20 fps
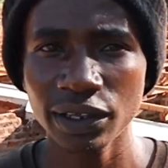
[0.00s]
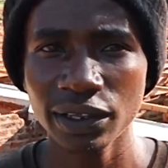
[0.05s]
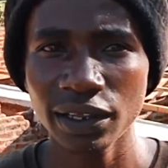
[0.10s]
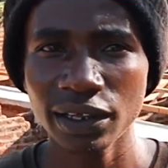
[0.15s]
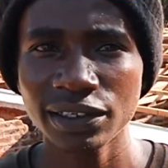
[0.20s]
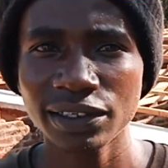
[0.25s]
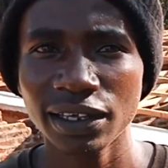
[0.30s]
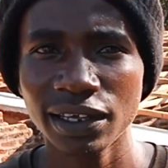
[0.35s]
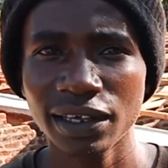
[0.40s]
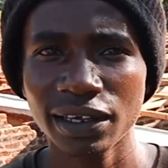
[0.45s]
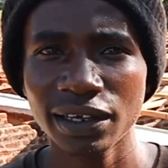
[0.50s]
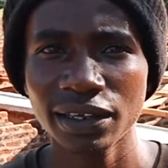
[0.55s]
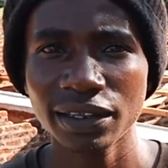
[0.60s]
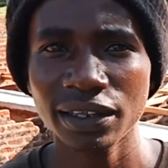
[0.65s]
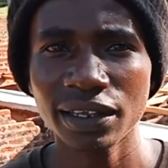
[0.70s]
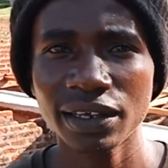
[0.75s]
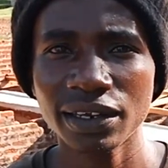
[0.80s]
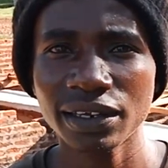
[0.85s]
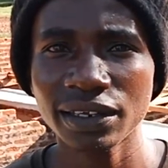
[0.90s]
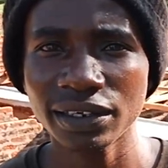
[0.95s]
That's
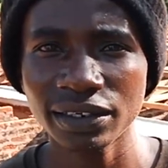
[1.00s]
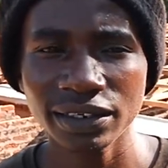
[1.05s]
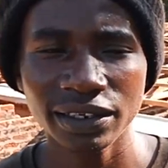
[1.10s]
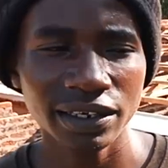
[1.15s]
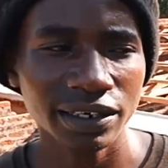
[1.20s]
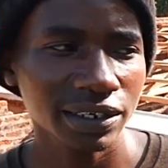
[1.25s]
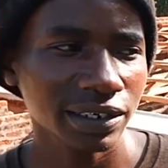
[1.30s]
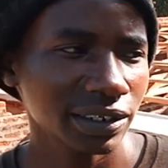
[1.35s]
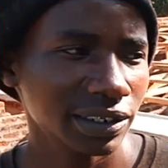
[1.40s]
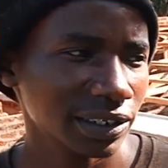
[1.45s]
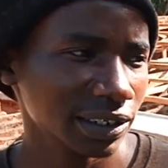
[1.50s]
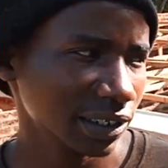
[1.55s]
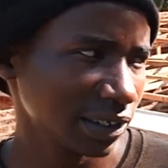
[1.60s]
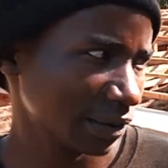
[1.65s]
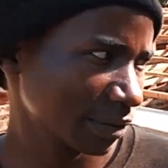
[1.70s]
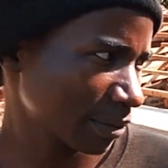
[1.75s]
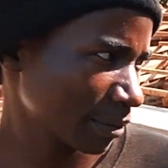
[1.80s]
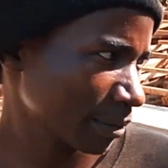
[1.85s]
the real thing.